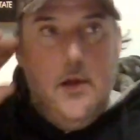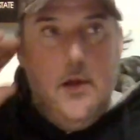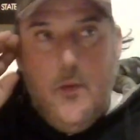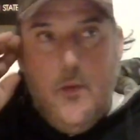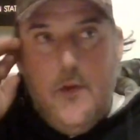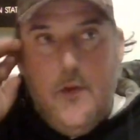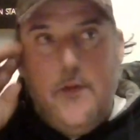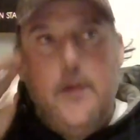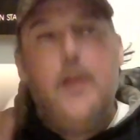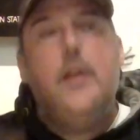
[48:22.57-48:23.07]

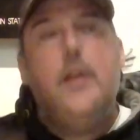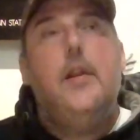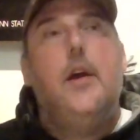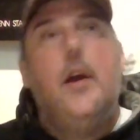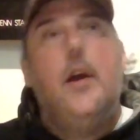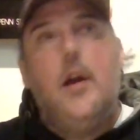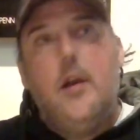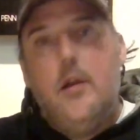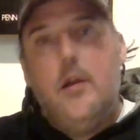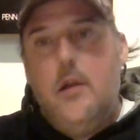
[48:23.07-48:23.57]
We're sitting
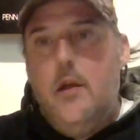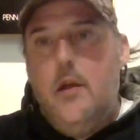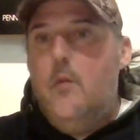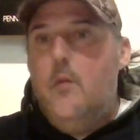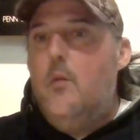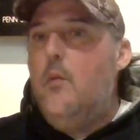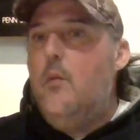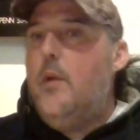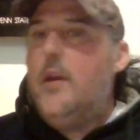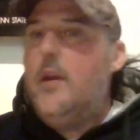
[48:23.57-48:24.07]
there,
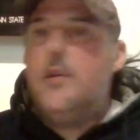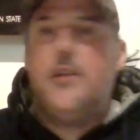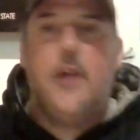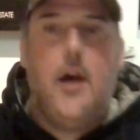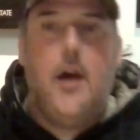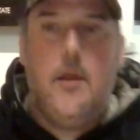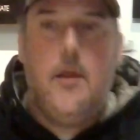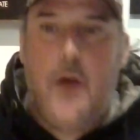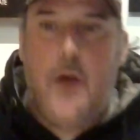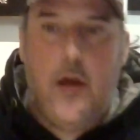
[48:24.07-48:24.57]
and we had
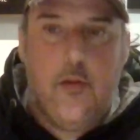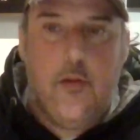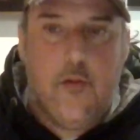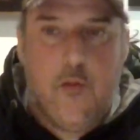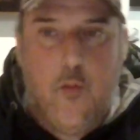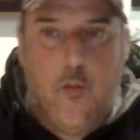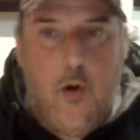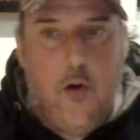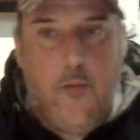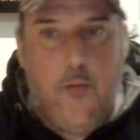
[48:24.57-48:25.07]
shot about
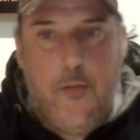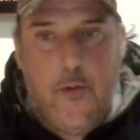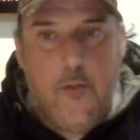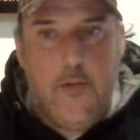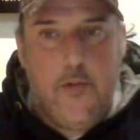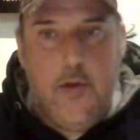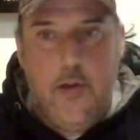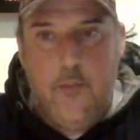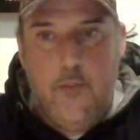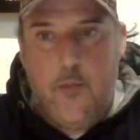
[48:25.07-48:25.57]
12,
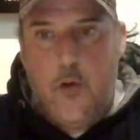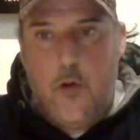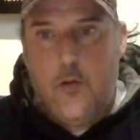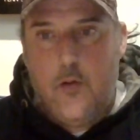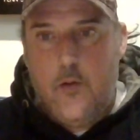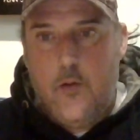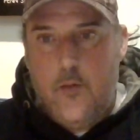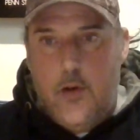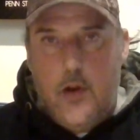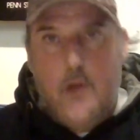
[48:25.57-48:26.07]
13
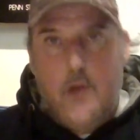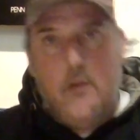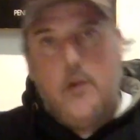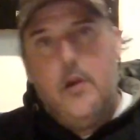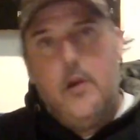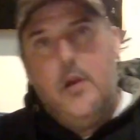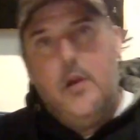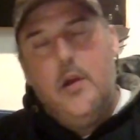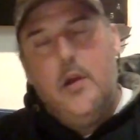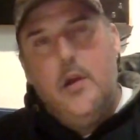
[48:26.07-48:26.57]
birds or
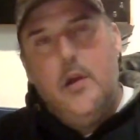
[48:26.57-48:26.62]
whatever,